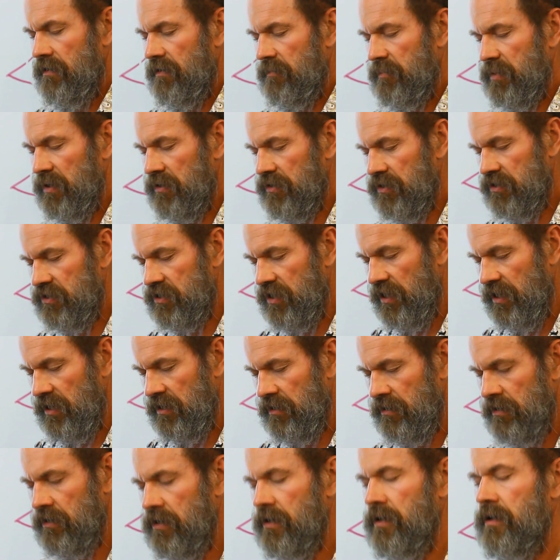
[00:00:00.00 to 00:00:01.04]
build this
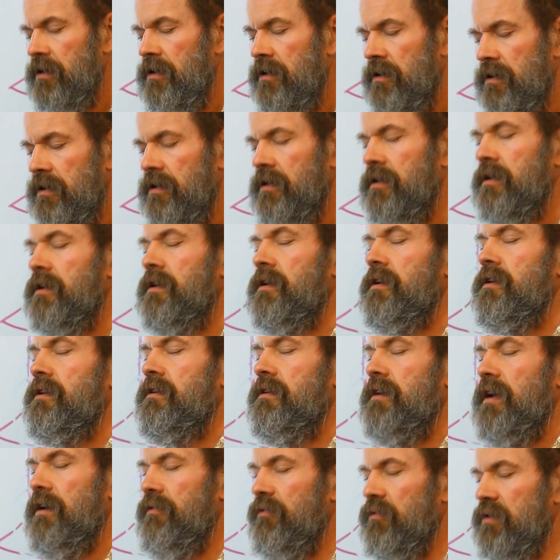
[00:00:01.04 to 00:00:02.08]
thing,
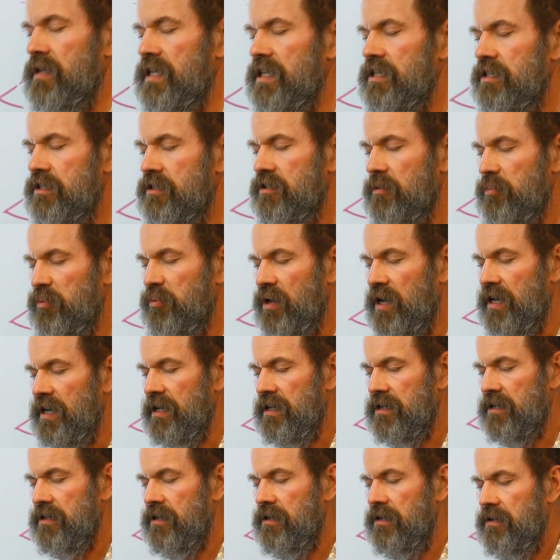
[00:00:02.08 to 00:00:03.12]
I release as a
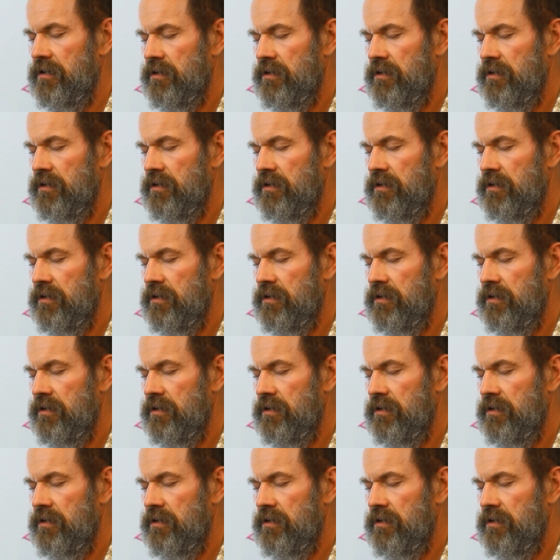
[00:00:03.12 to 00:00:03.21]
product.